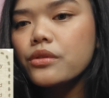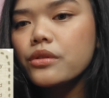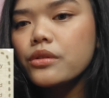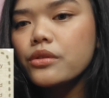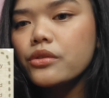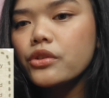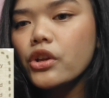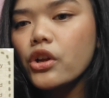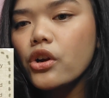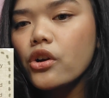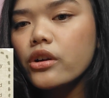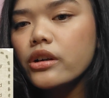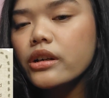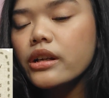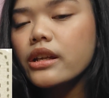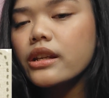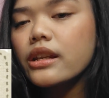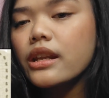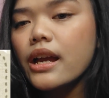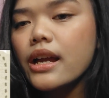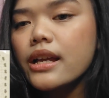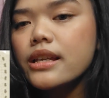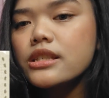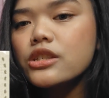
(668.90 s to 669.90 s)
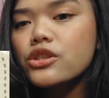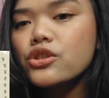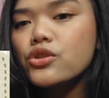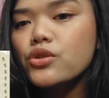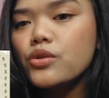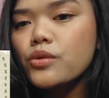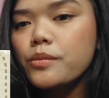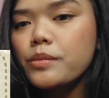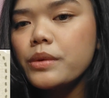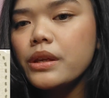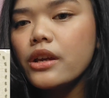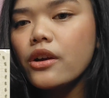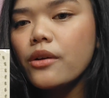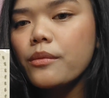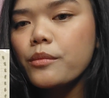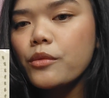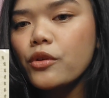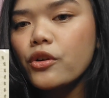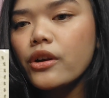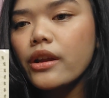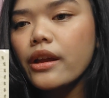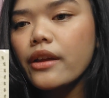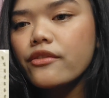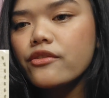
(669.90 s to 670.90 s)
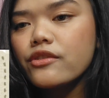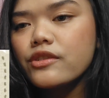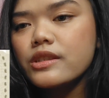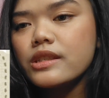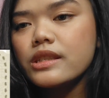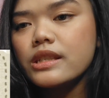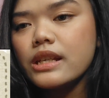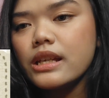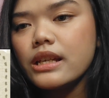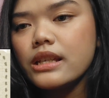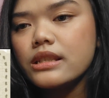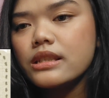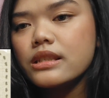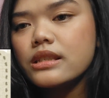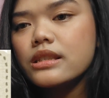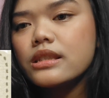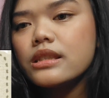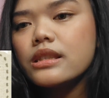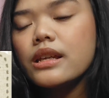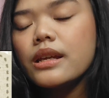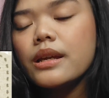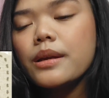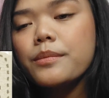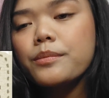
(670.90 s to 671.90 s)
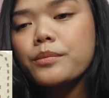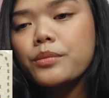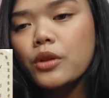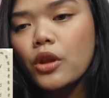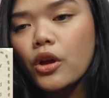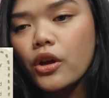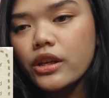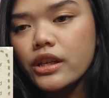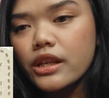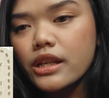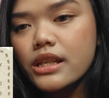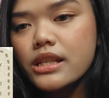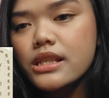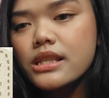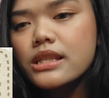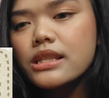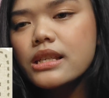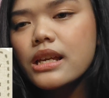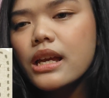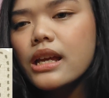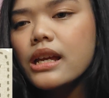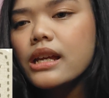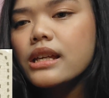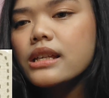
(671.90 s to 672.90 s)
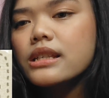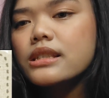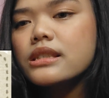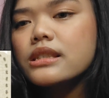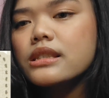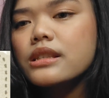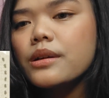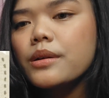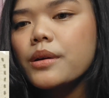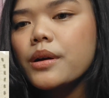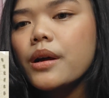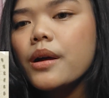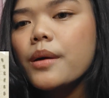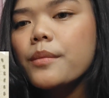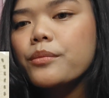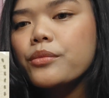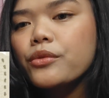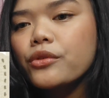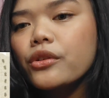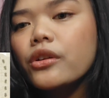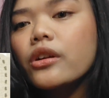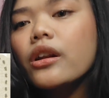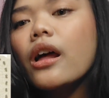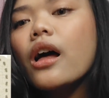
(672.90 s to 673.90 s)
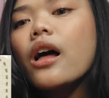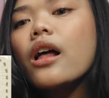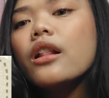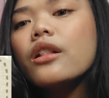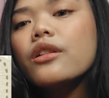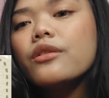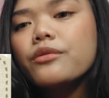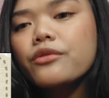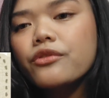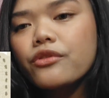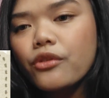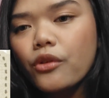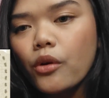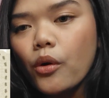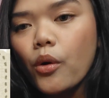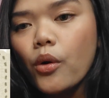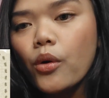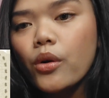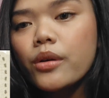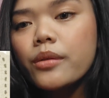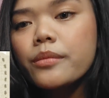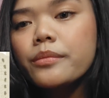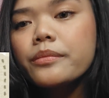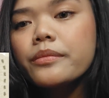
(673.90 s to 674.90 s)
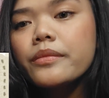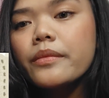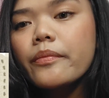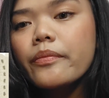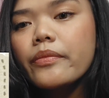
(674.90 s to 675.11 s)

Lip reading: reorganized to be more efficient. The employees is the plural form.